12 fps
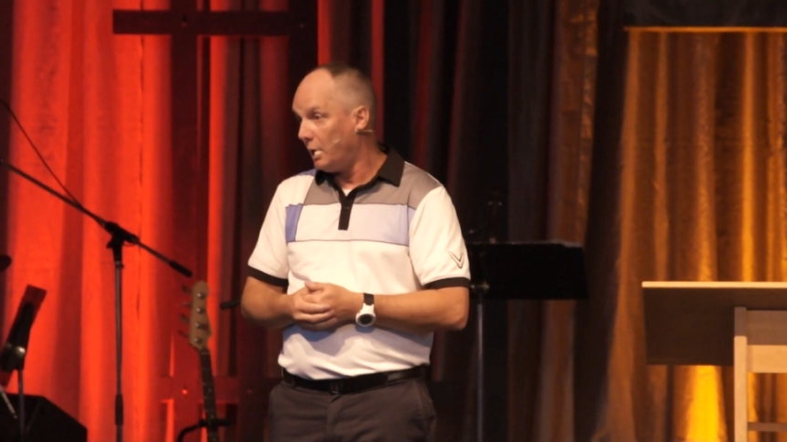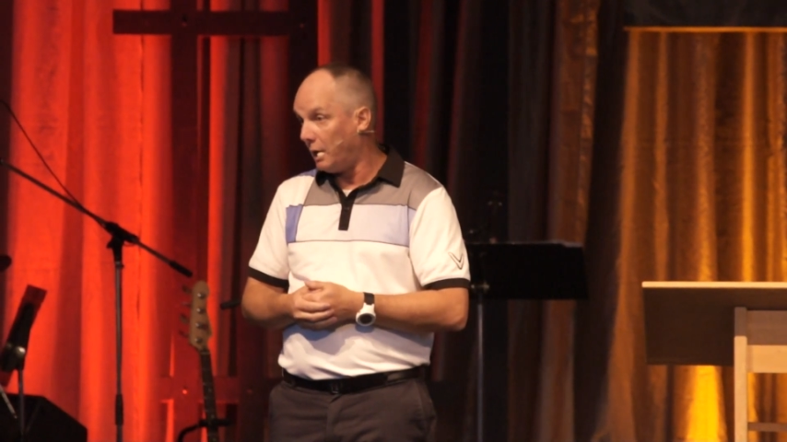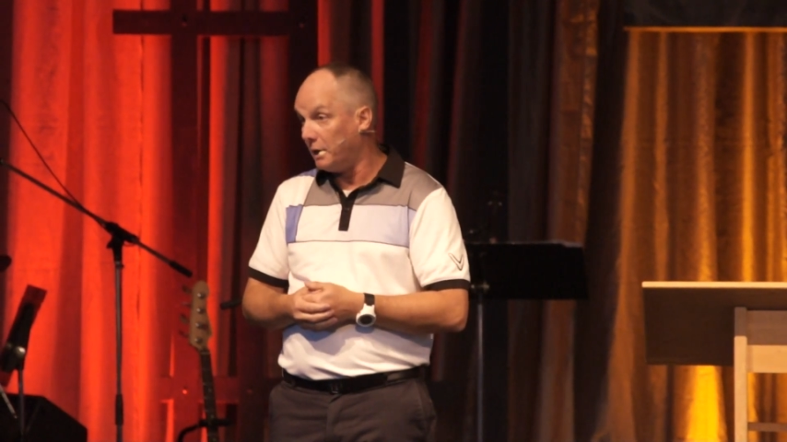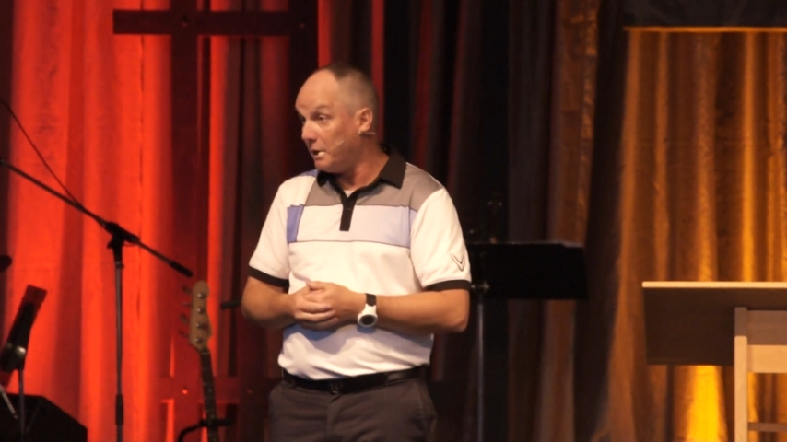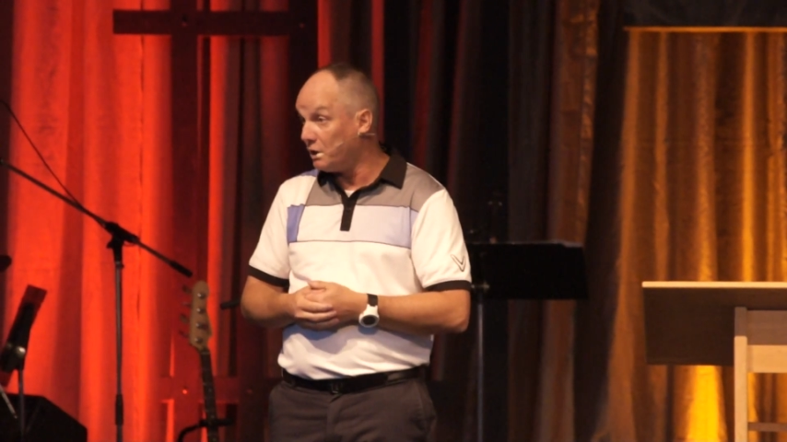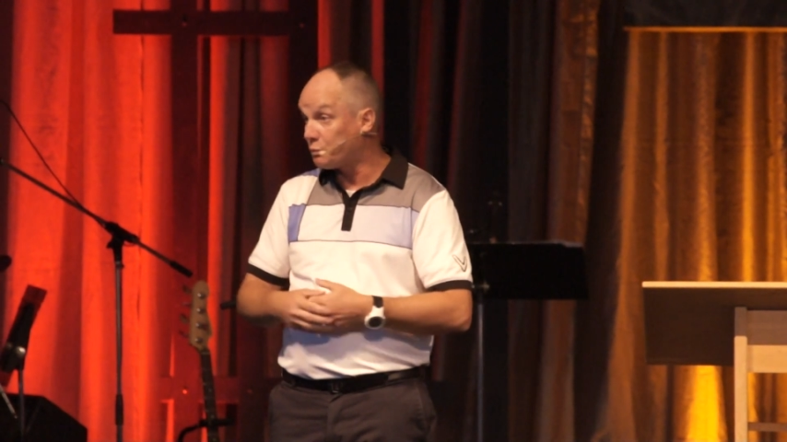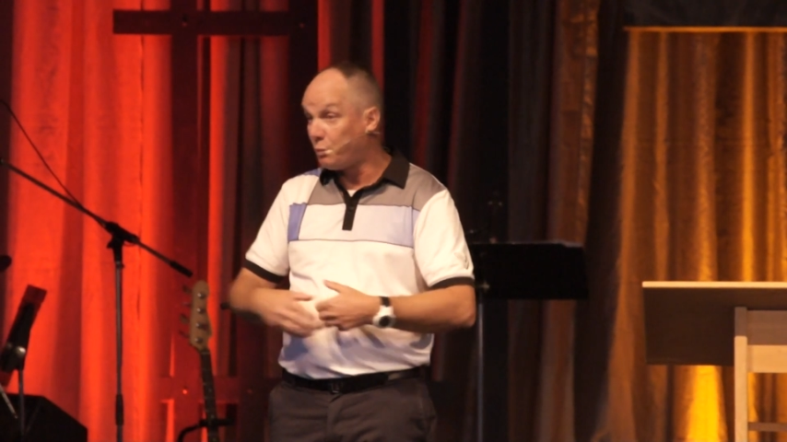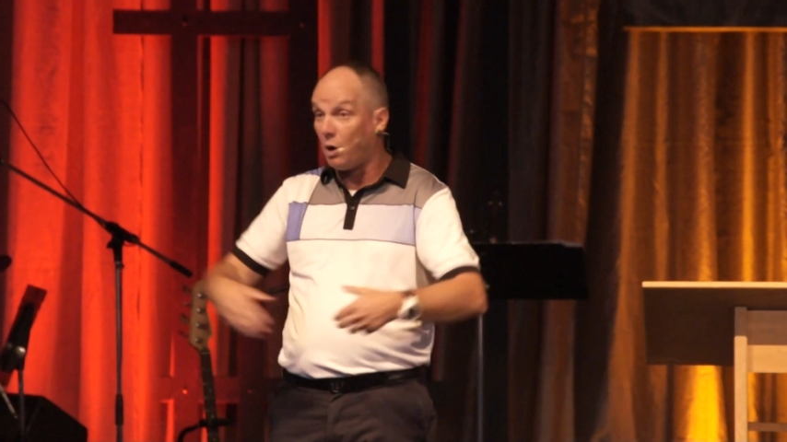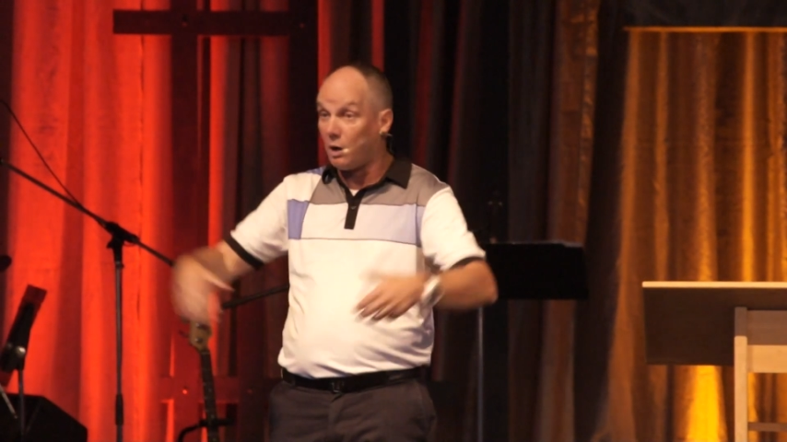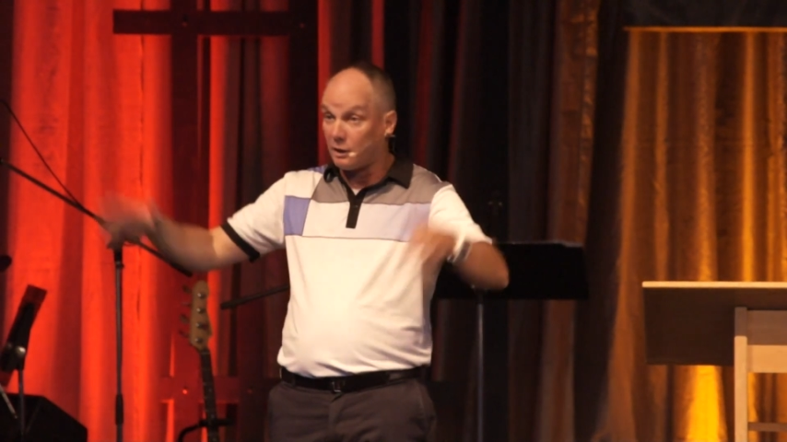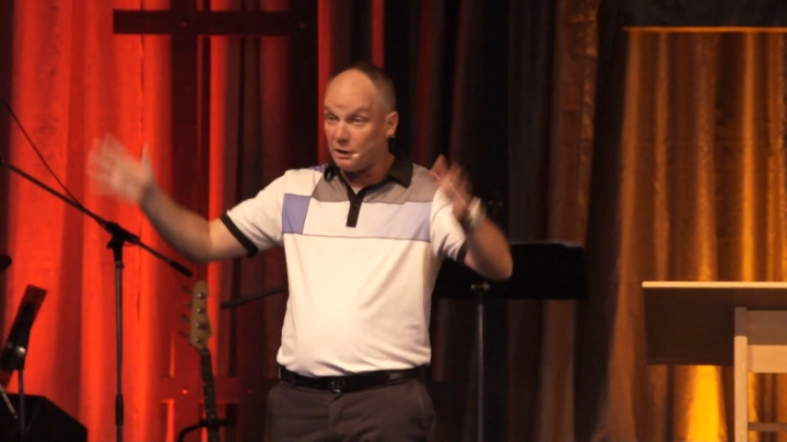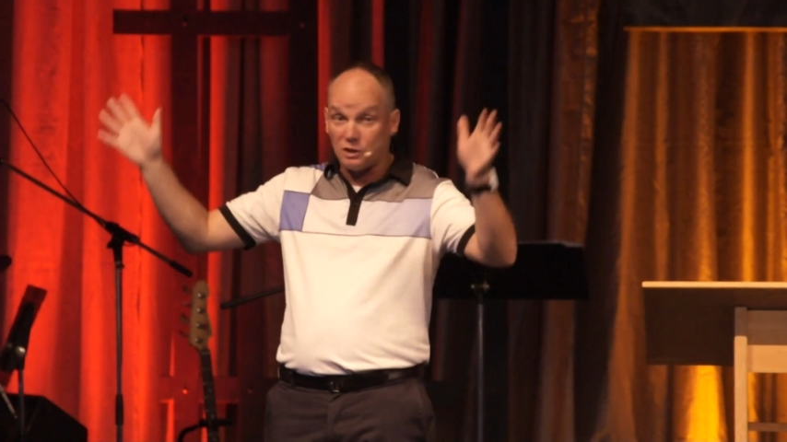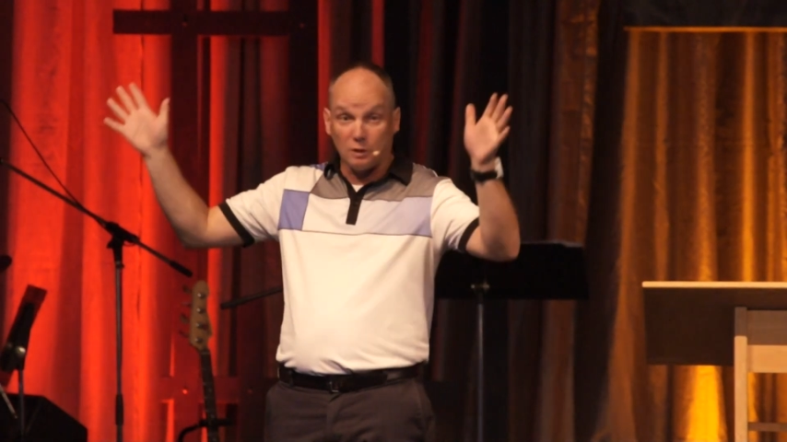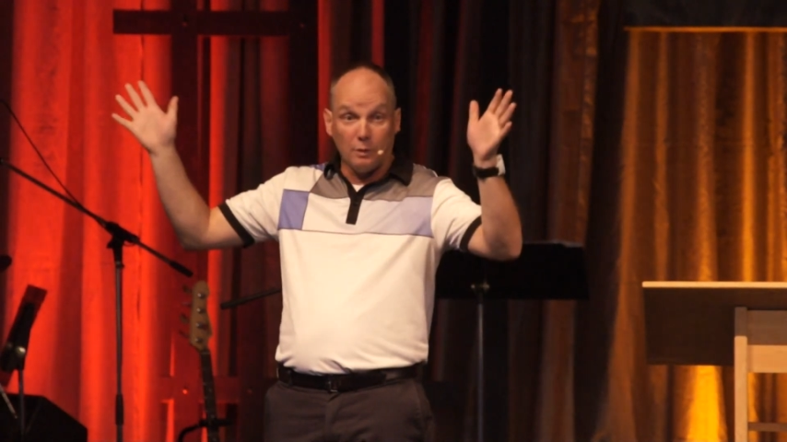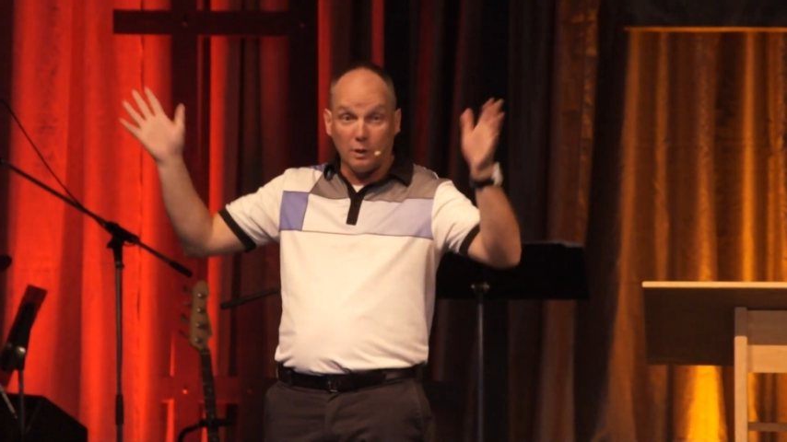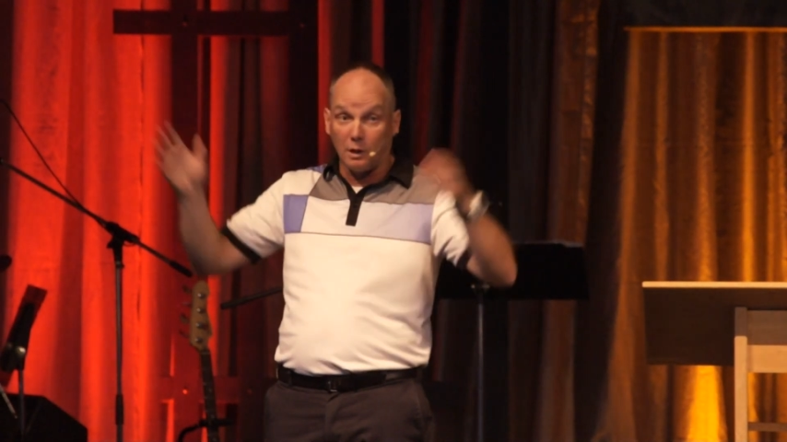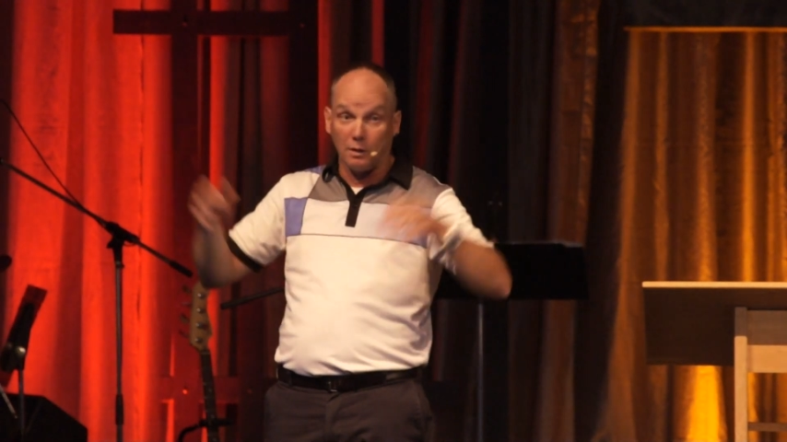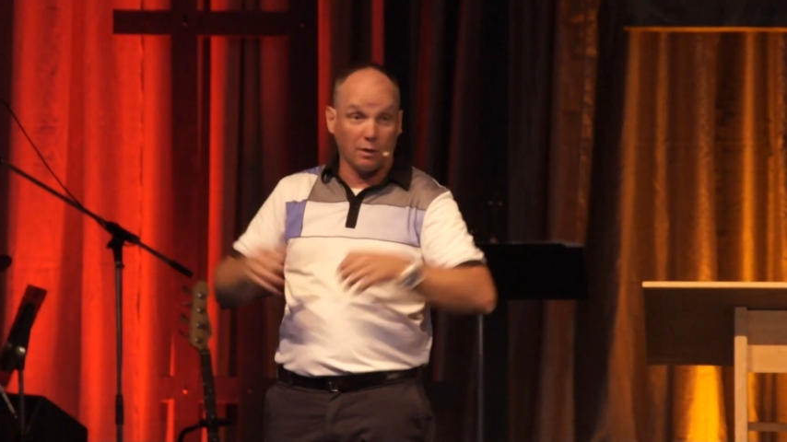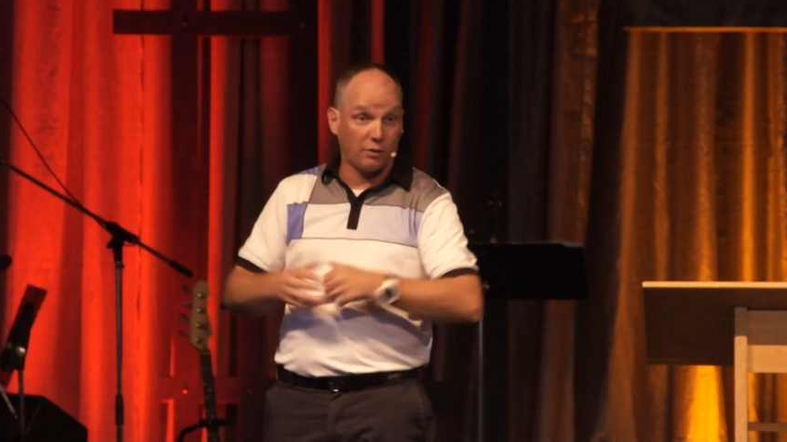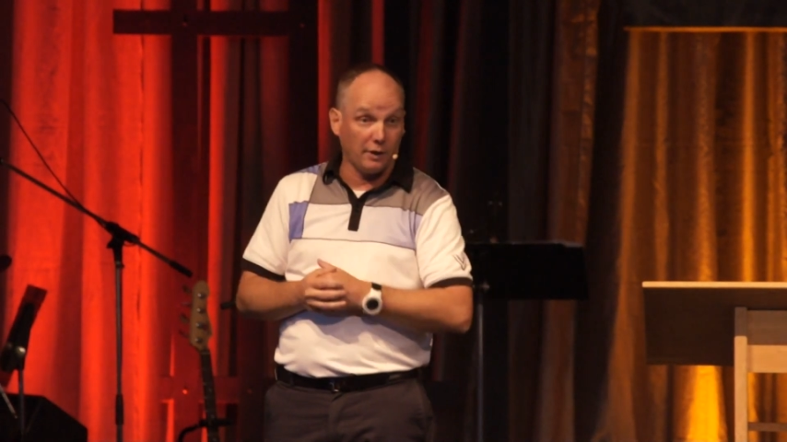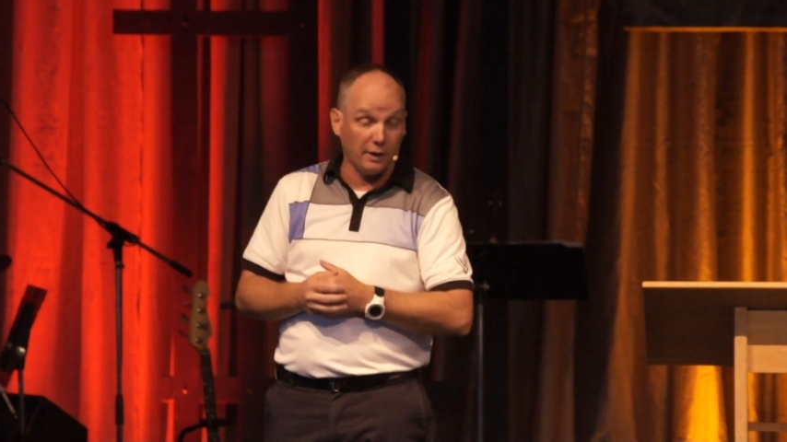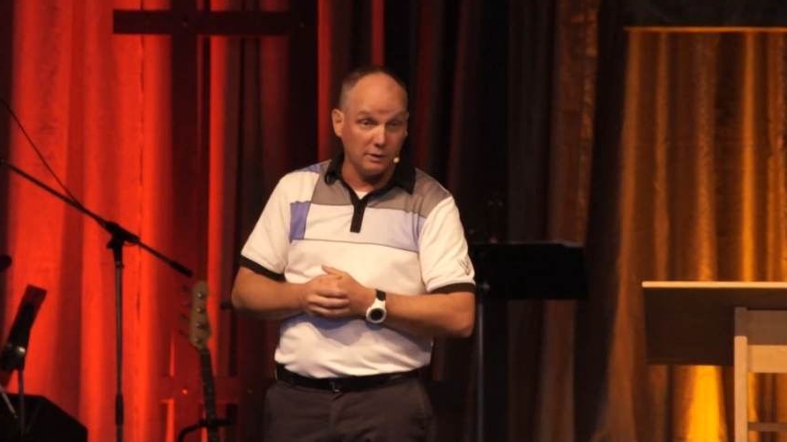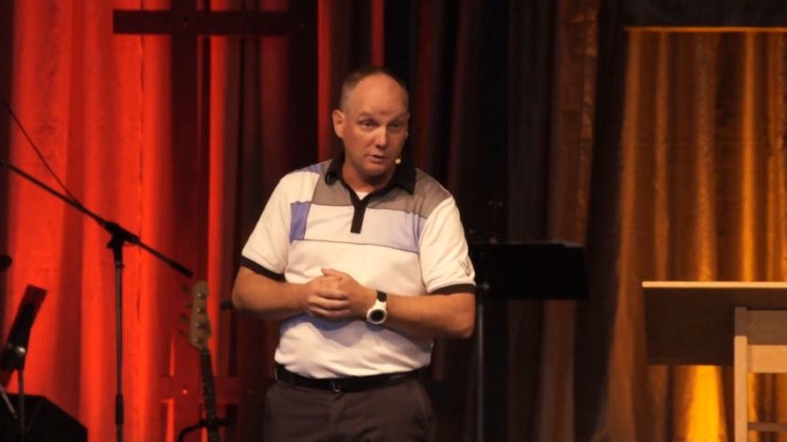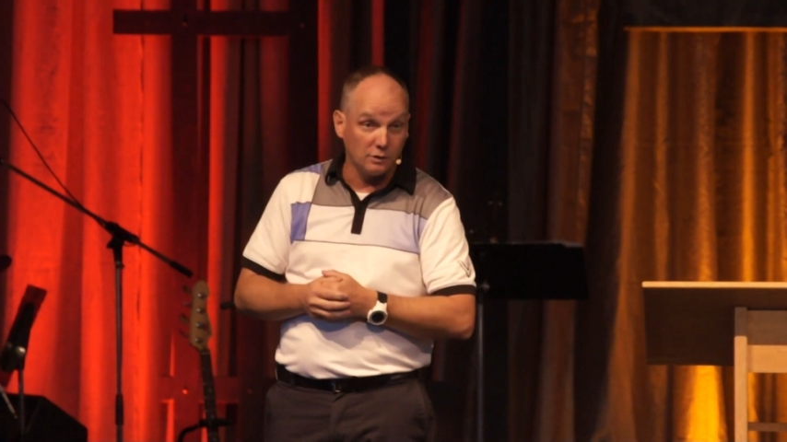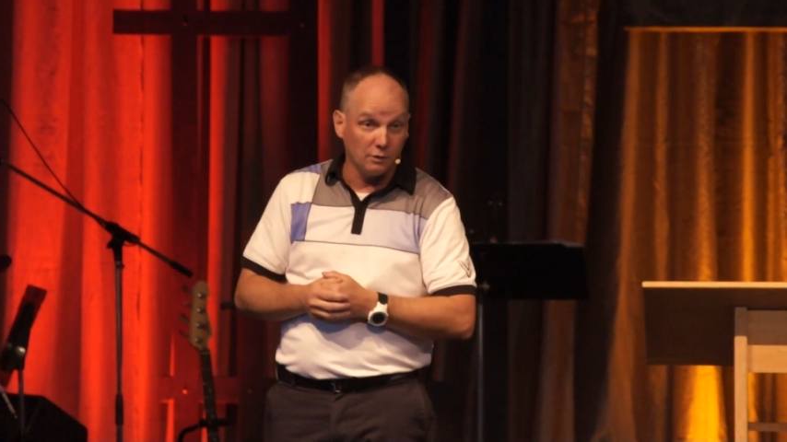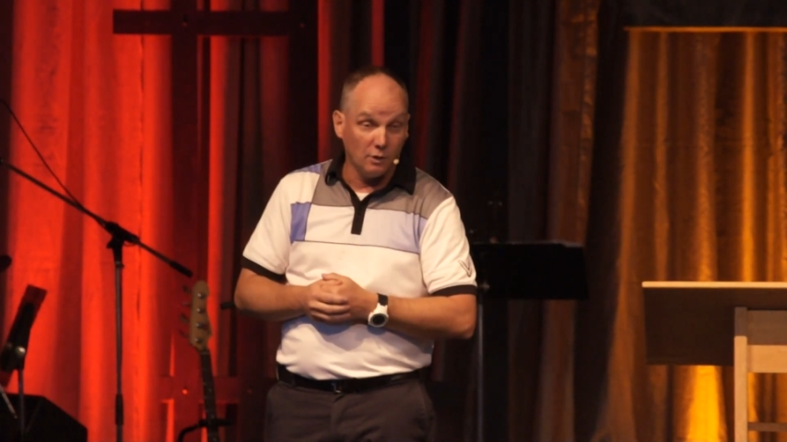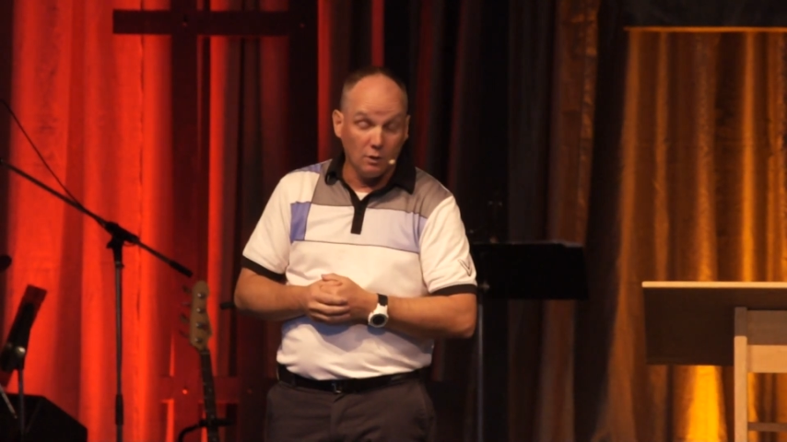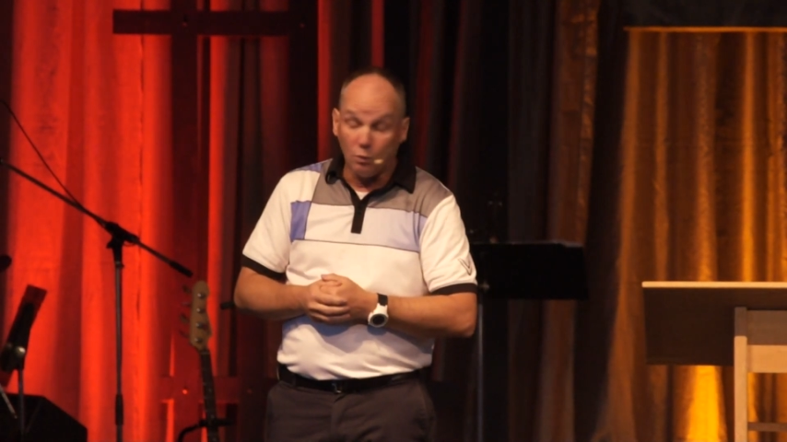And in his pockets, among other things,